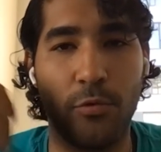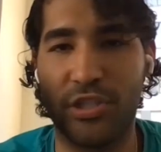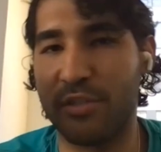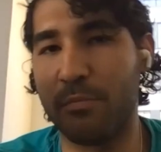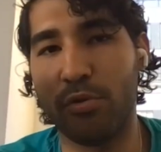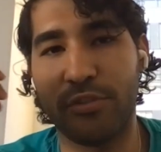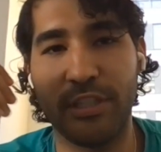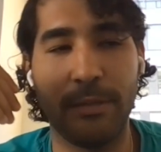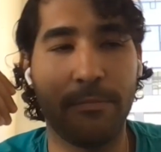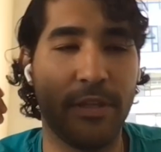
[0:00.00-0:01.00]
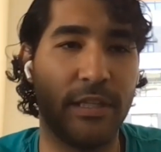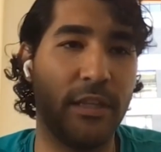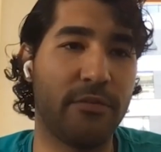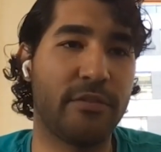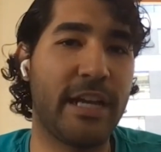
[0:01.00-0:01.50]
which is mostly the
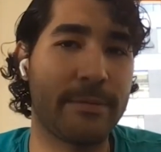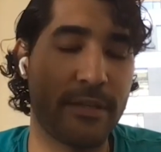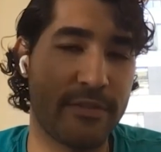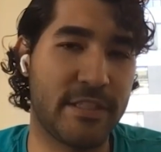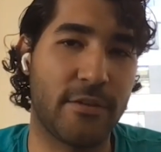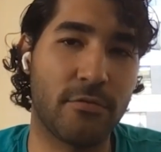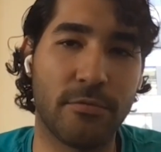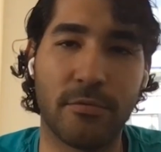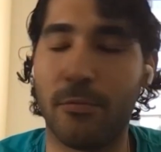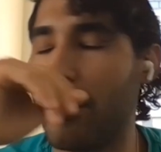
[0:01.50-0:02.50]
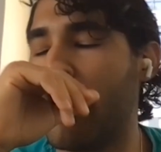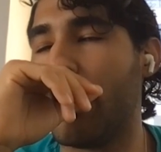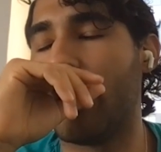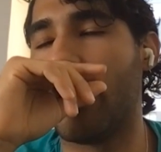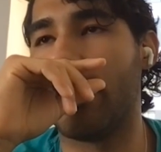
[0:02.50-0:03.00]
delivery apps have a schedule
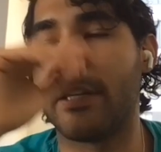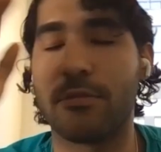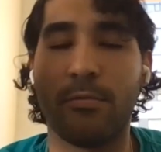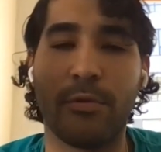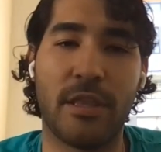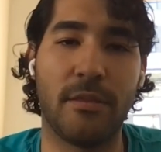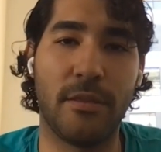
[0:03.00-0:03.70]
where a schedule where